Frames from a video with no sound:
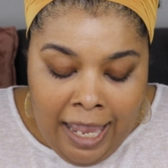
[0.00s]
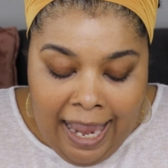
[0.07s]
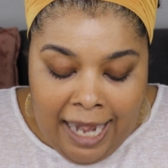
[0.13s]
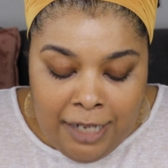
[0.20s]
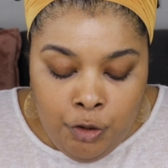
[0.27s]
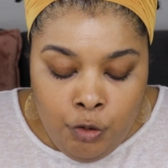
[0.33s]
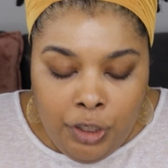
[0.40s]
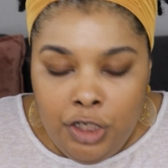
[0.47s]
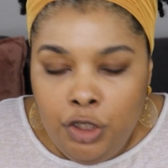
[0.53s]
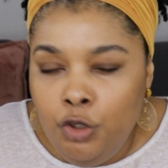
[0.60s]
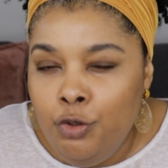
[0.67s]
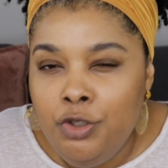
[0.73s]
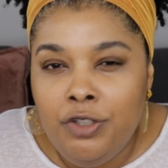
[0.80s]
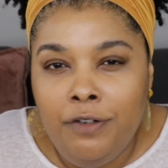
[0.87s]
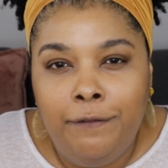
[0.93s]
And you can
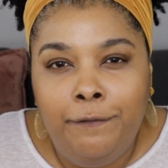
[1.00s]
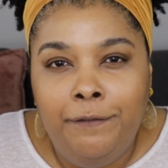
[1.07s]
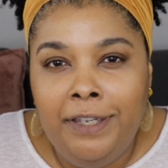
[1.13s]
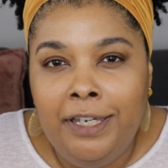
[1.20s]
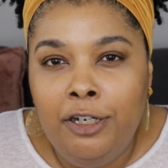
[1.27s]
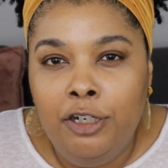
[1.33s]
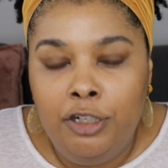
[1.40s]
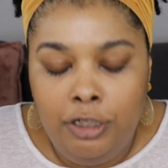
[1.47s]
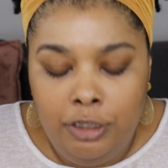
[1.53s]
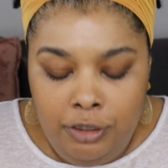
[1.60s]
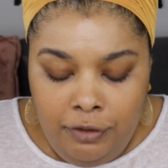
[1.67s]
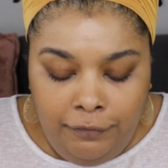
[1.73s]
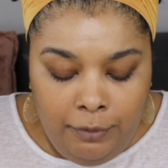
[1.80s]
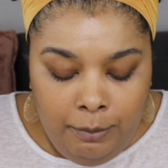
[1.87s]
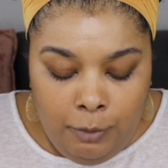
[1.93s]
use your
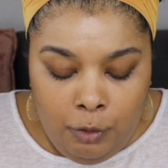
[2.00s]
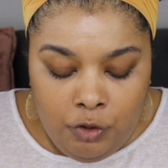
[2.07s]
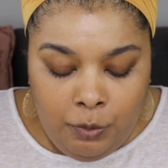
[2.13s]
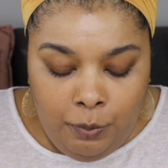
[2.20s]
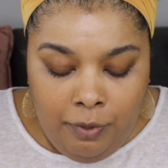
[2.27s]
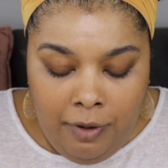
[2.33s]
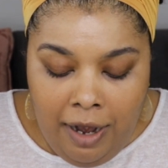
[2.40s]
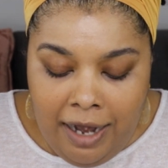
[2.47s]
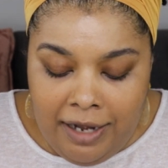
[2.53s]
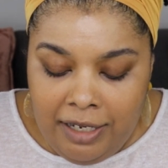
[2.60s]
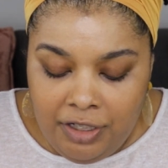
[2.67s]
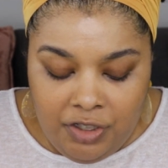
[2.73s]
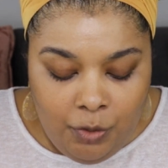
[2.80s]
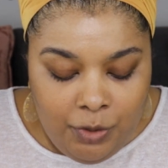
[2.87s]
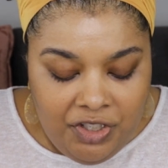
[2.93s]
fingers for most
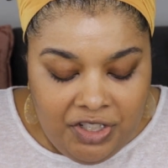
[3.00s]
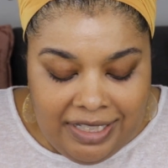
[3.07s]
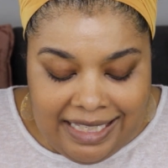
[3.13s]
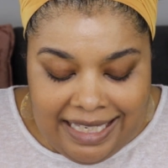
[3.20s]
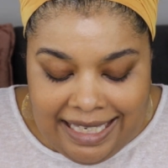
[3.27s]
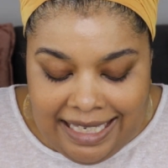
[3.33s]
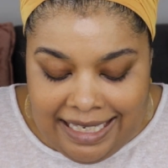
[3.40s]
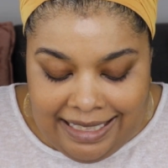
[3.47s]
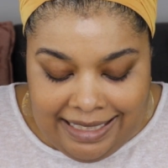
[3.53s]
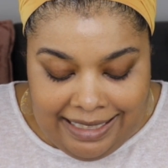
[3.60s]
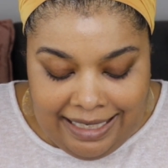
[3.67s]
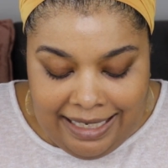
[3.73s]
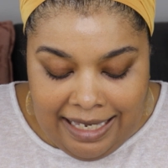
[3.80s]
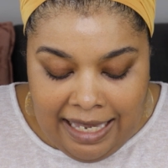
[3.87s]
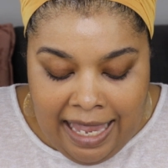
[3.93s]
products, so it's just
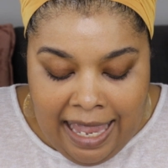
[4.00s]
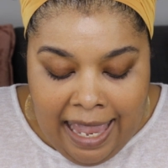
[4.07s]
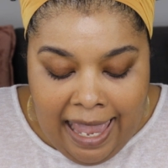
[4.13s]
easy.